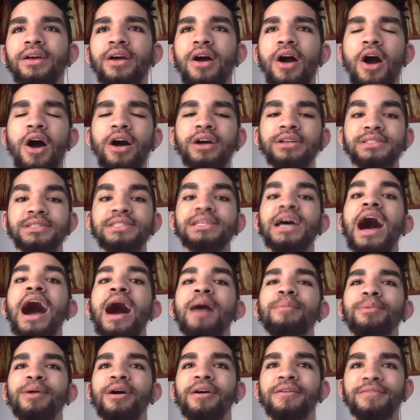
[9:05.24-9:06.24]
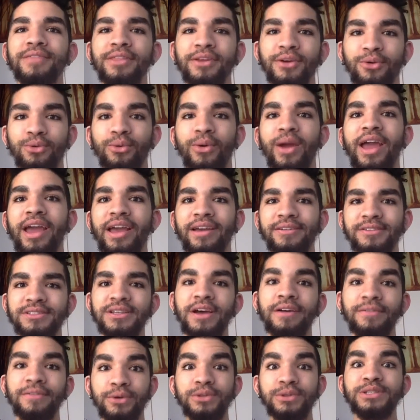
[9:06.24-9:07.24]
on top of the graves
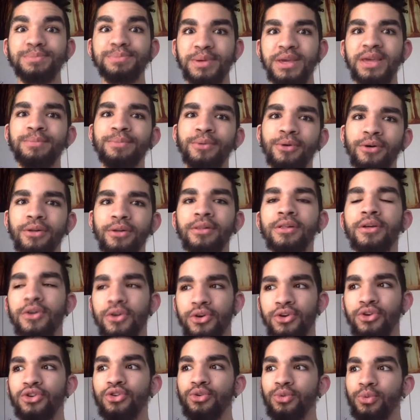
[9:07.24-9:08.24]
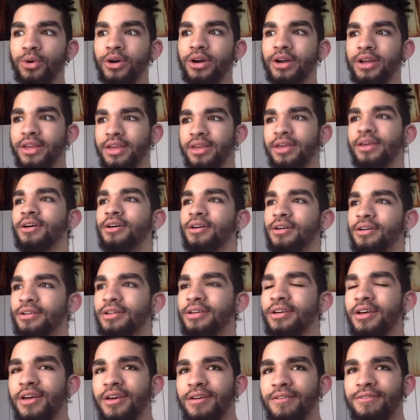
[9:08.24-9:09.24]
of those people who were killed
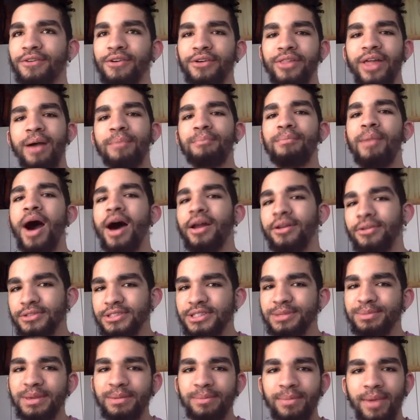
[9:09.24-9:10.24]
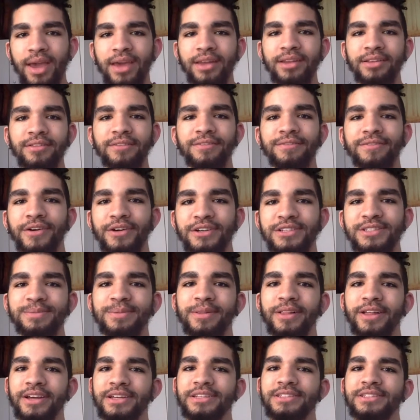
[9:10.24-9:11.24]
for that bottle to be made in the first
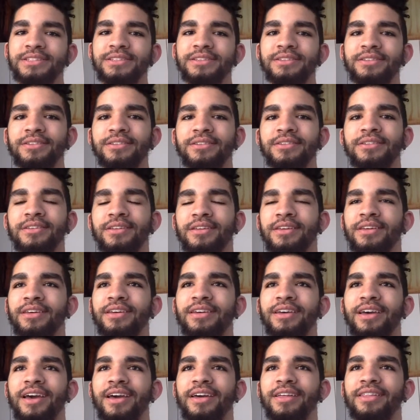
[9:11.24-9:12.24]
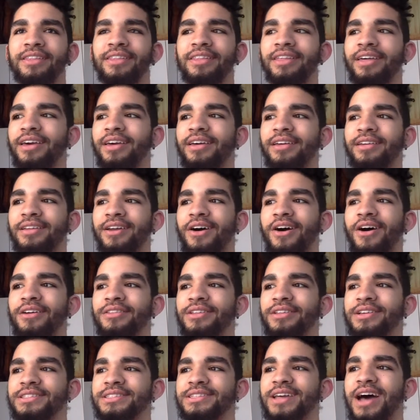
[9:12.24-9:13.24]
place. And then all
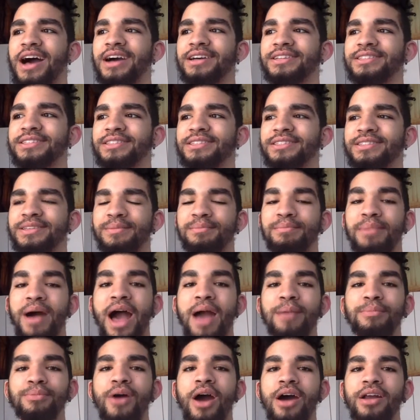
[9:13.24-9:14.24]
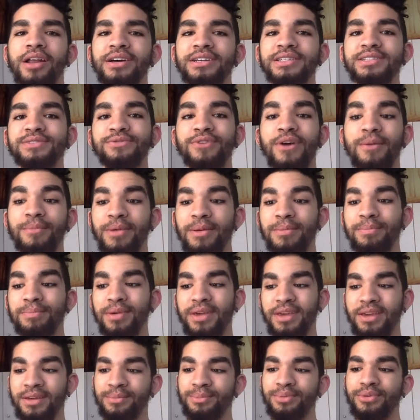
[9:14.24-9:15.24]
the toxins and byproducts from it
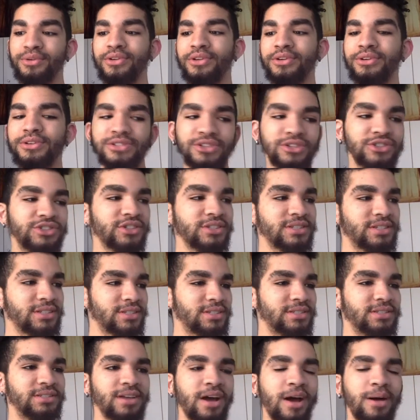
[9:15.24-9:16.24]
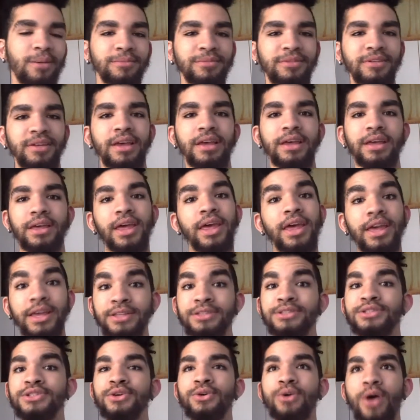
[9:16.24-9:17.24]
being produced are just dumped
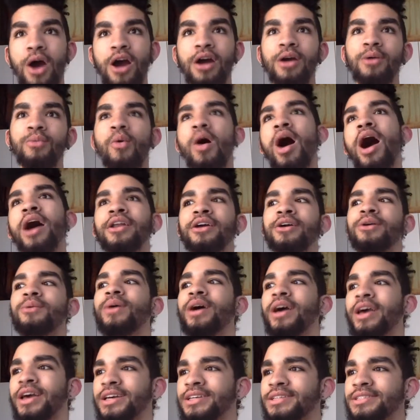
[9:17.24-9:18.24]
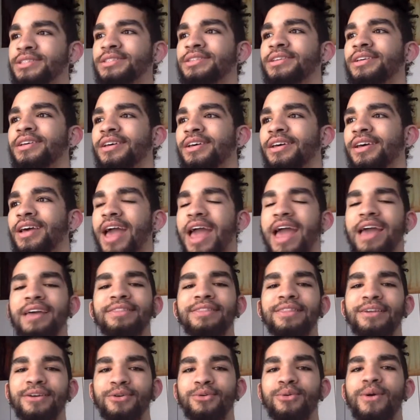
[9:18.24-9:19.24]
into our waterways
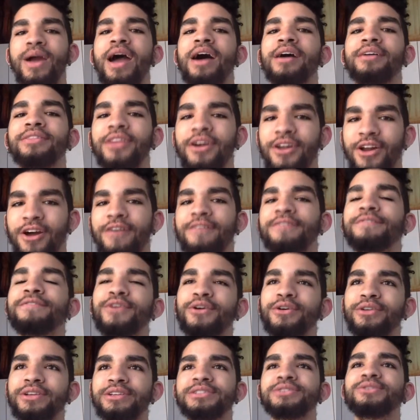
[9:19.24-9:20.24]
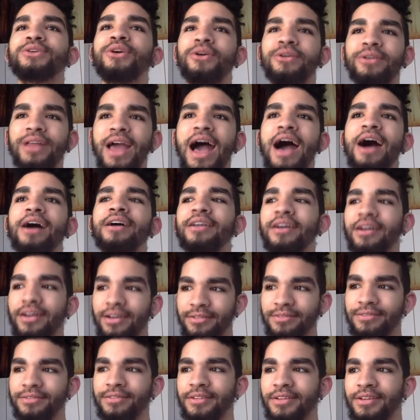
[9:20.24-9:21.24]
and the ground that our food is grown out
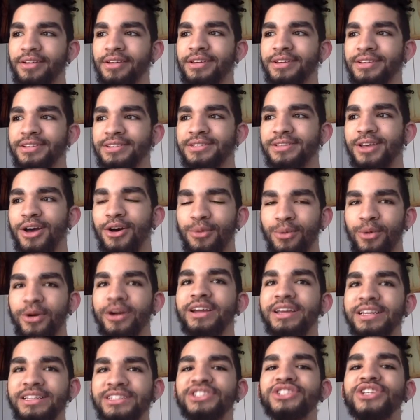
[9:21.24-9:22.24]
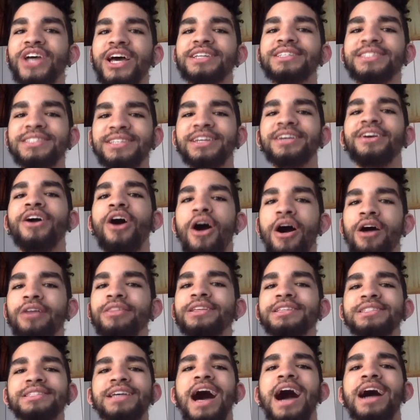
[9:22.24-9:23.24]
of. So we're ingesting all
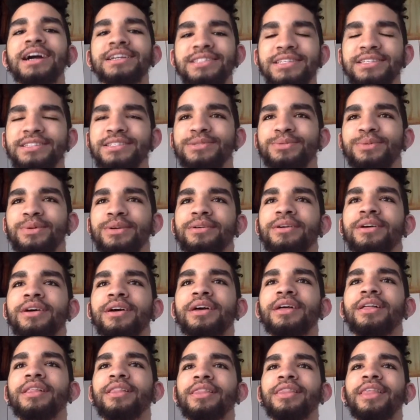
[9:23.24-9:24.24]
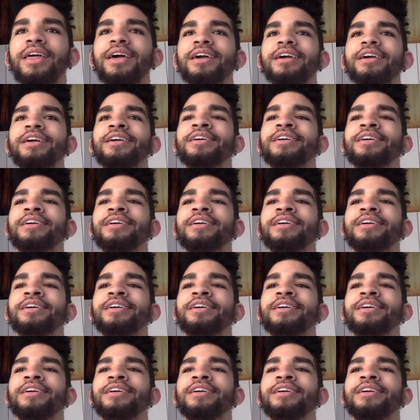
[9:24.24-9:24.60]
the toxins we like.